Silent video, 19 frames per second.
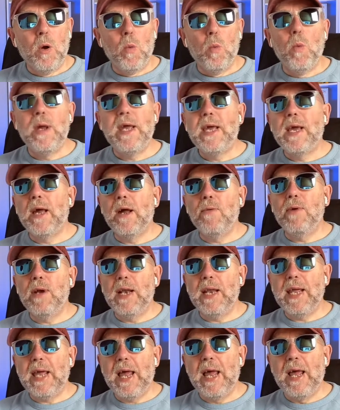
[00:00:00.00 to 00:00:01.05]
We
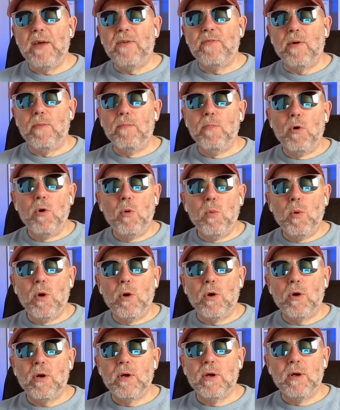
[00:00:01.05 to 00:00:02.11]
currently have more
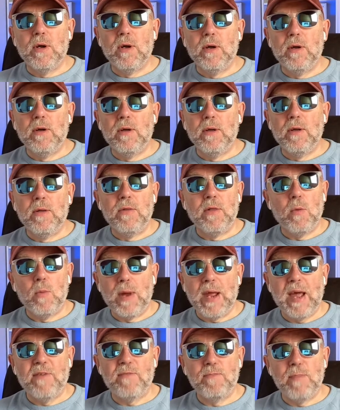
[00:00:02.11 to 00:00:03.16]
work than we
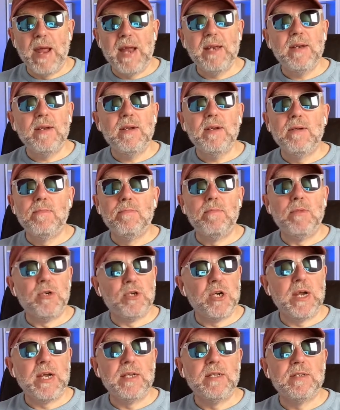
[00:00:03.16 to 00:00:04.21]
have men,
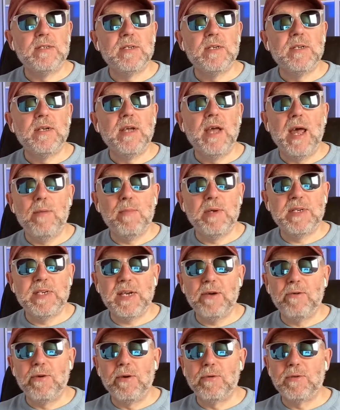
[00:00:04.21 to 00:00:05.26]
machines and
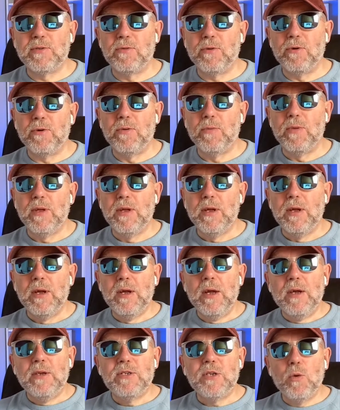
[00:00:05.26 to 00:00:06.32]
materials for.
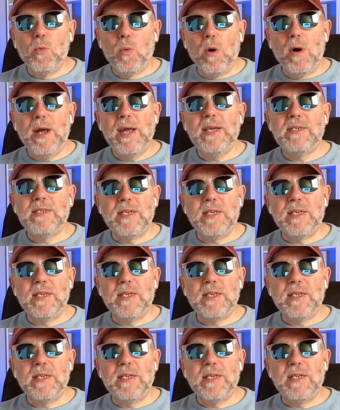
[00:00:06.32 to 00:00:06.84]
So why is